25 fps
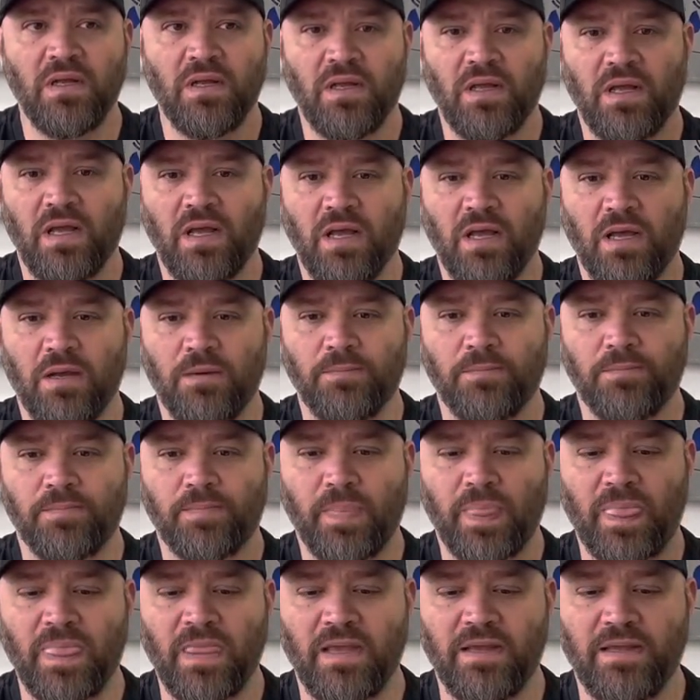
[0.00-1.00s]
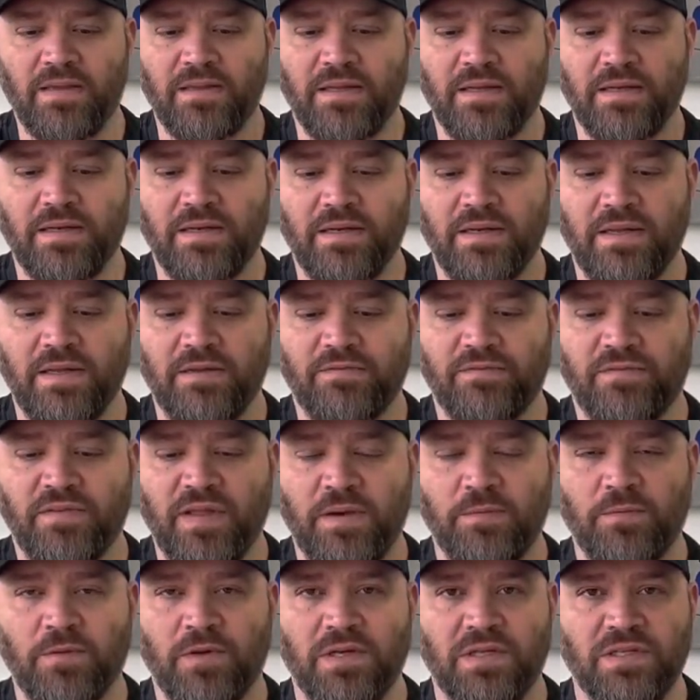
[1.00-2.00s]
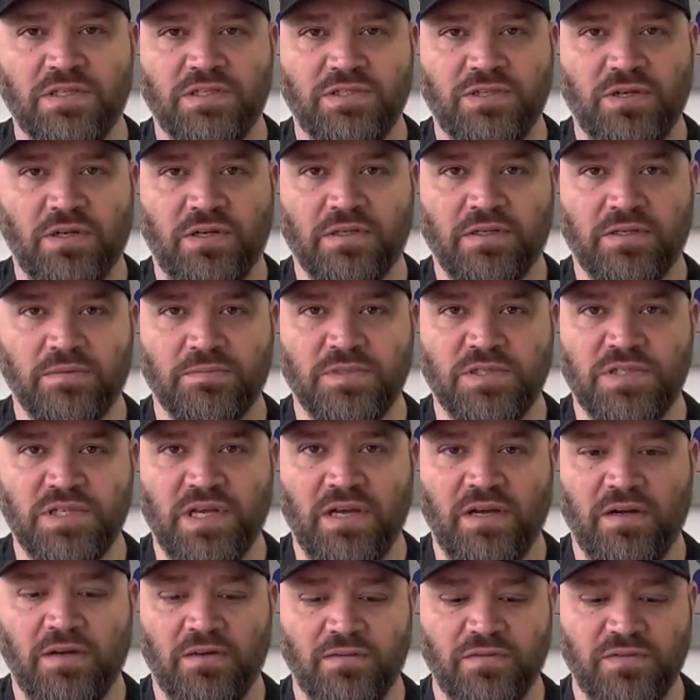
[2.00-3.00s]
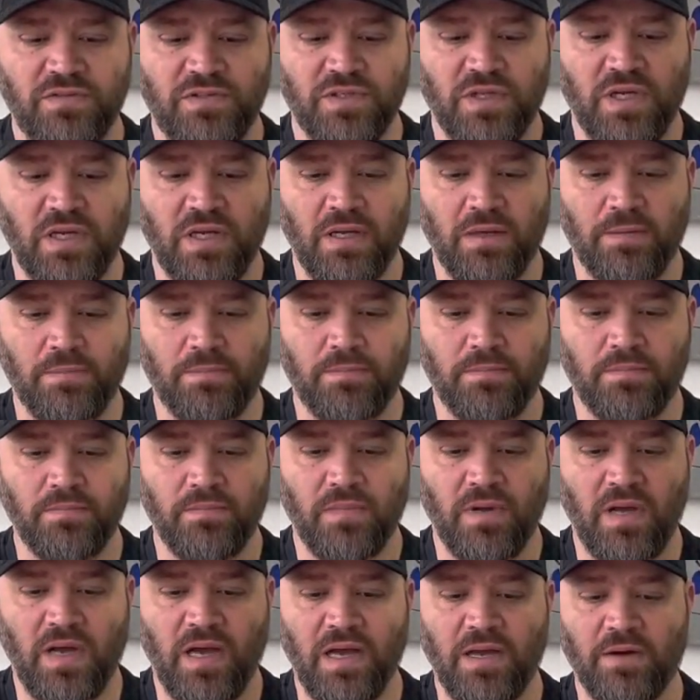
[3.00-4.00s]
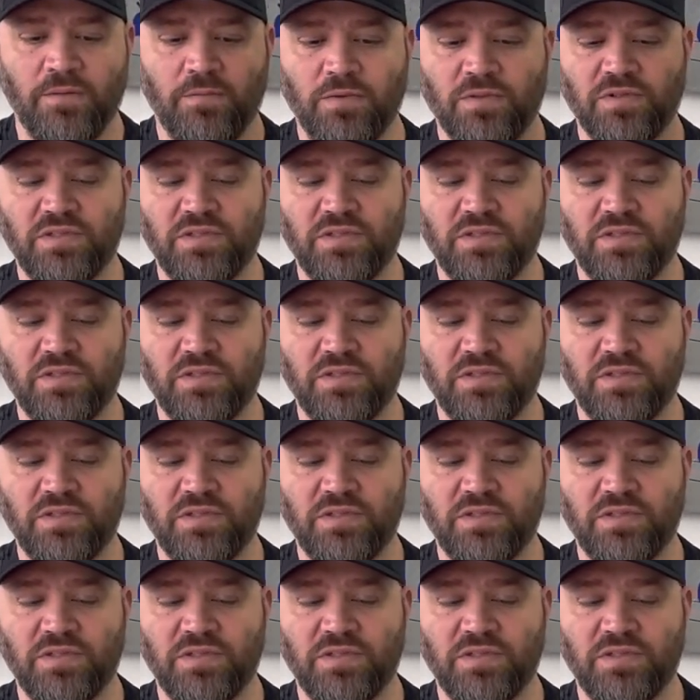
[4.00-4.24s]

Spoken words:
And then if they want to install it themselves, I will